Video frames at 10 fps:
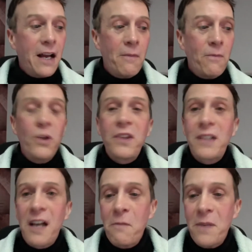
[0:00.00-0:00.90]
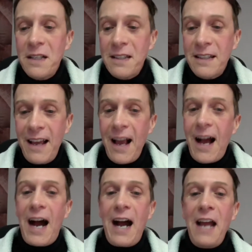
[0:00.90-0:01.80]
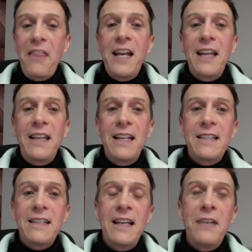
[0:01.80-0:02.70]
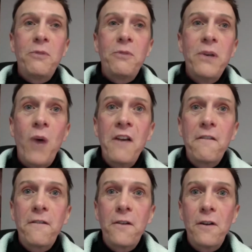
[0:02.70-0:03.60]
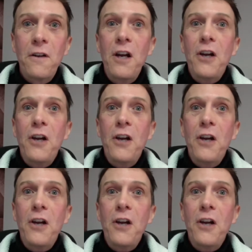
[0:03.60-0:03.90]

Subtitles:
with government, I think that it would be wonderful